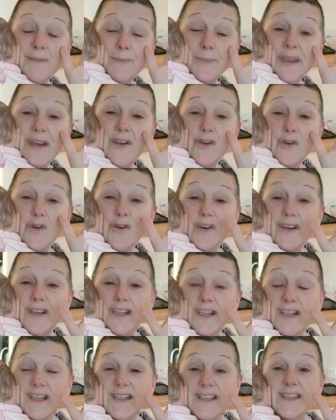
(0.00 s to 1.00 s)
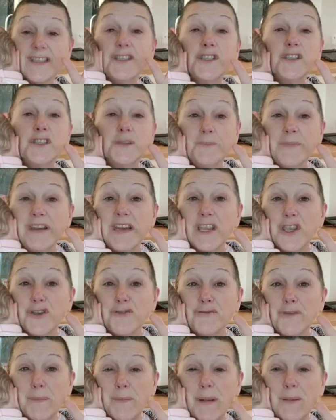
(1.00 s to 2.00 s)
been on is the
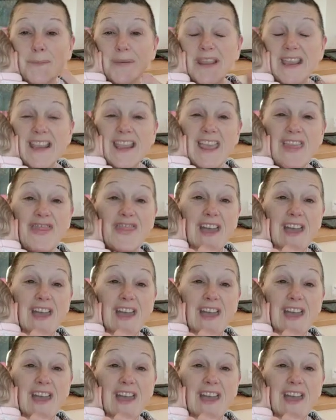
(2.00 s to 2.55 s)
Dominican Republic.